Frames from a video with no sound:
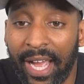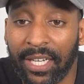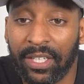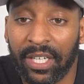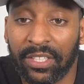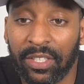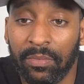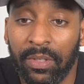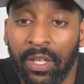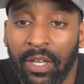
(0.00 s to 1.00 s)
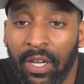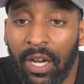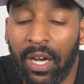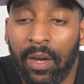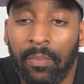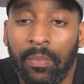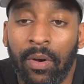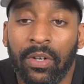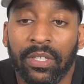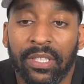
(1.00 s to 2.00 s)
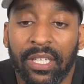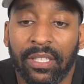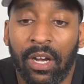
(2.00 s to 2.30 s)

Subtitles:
And Kirsten Monga says